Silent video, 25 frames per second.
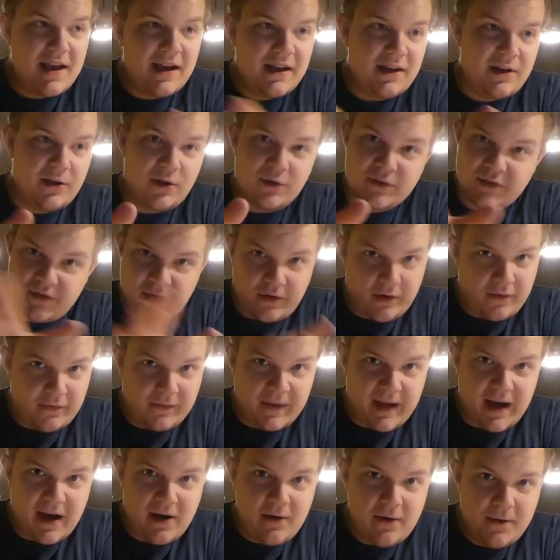Close it off
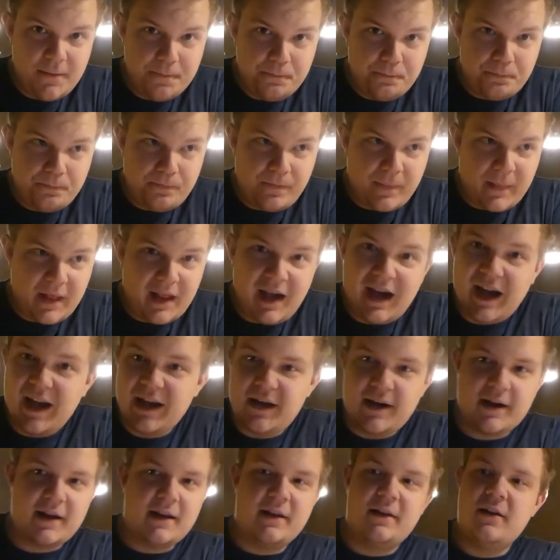now. I
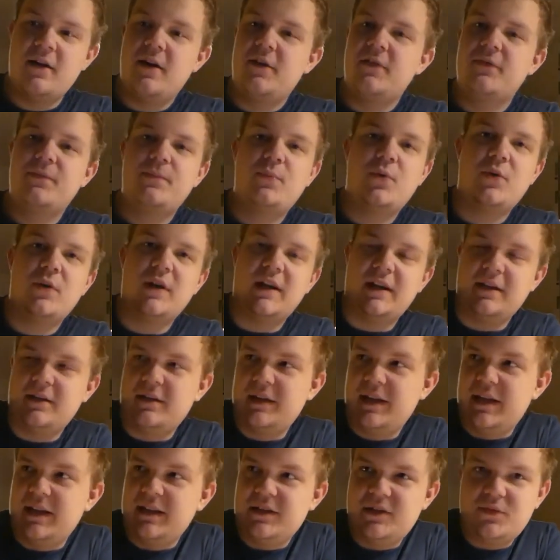got enough. I
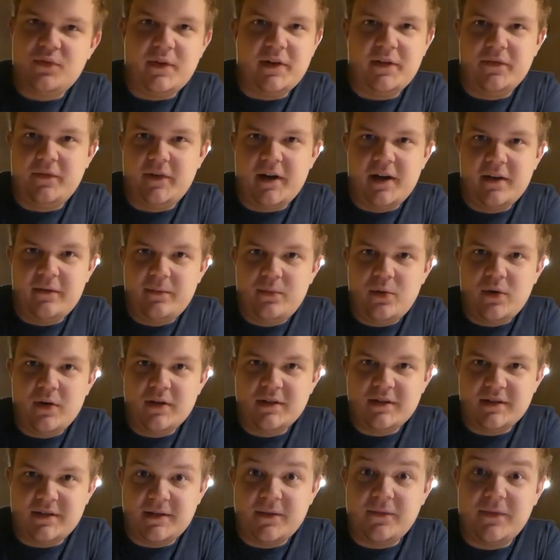got like 25
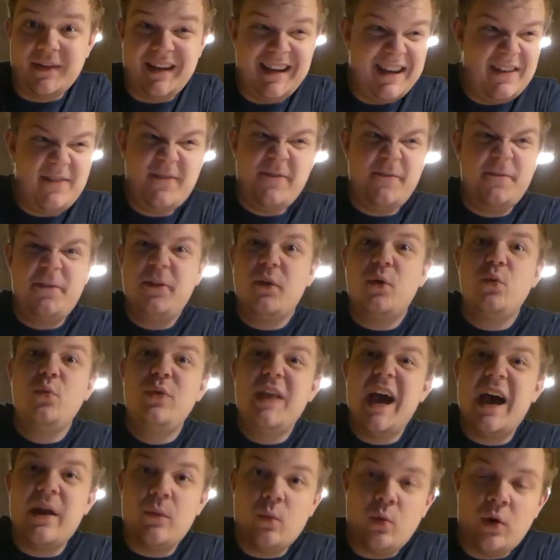points or something through
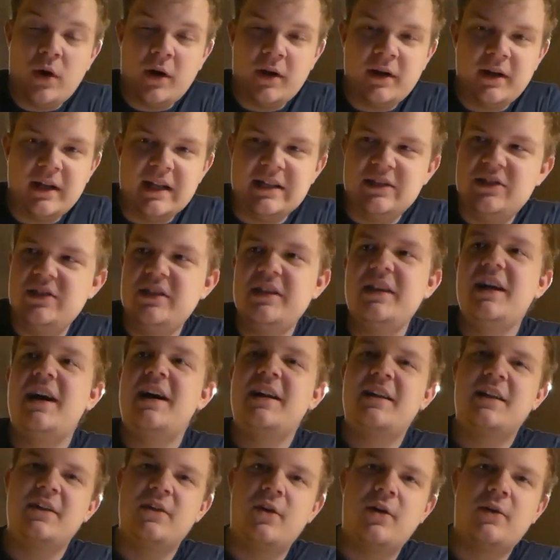that one, and she
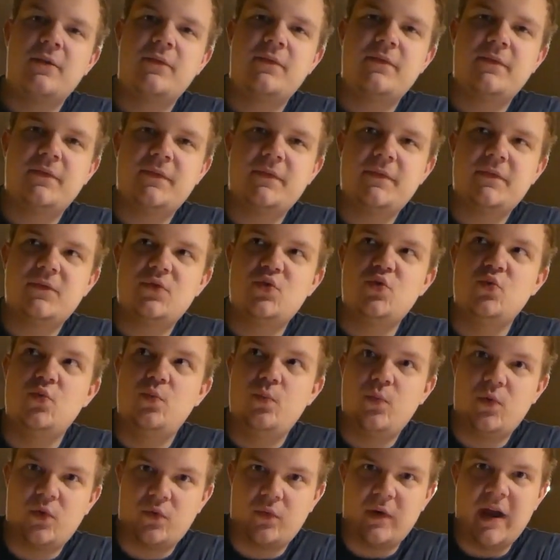got enough to
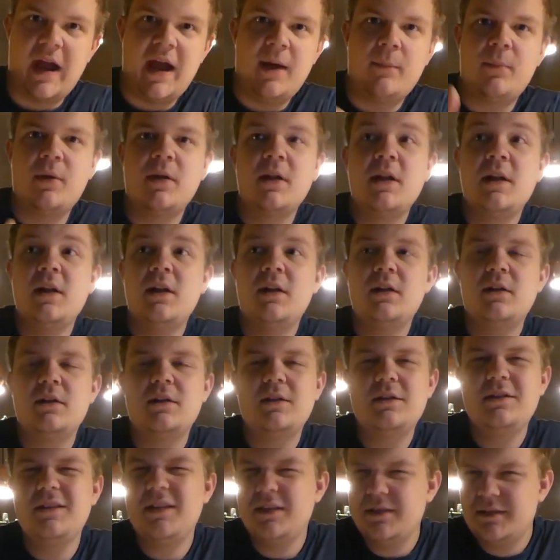grab
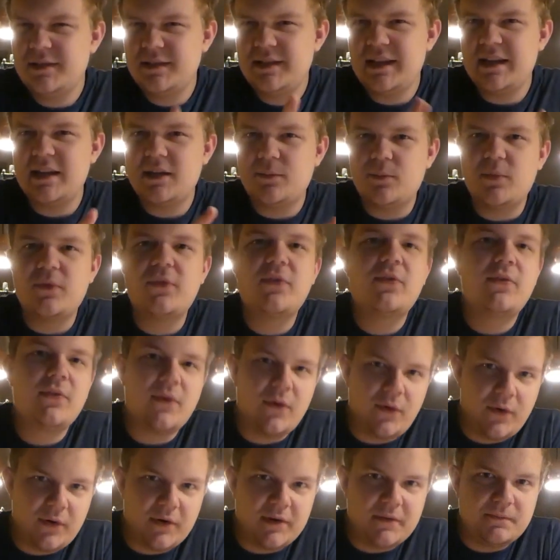not second but
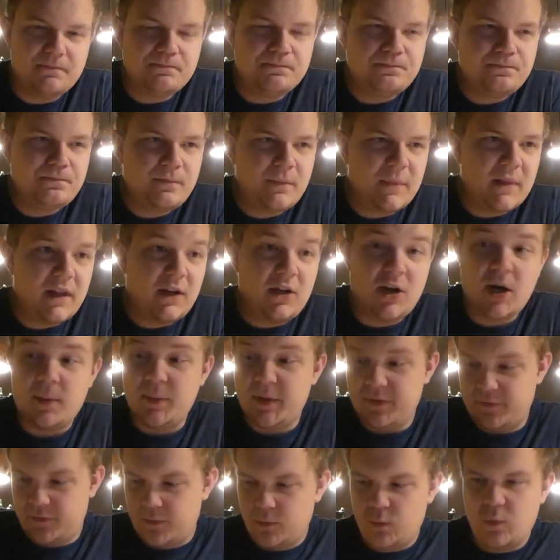third,
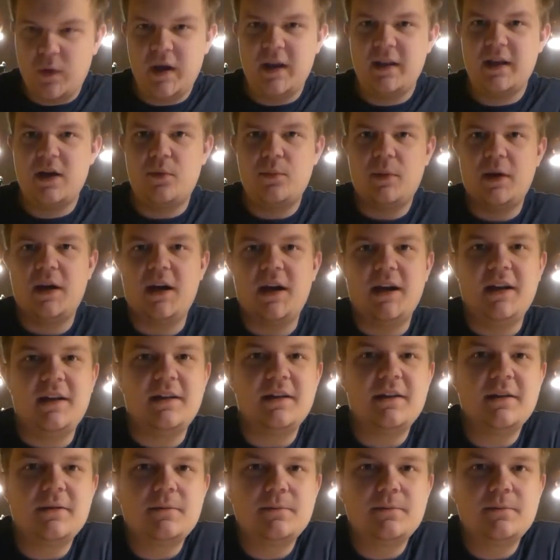coming from way down behind,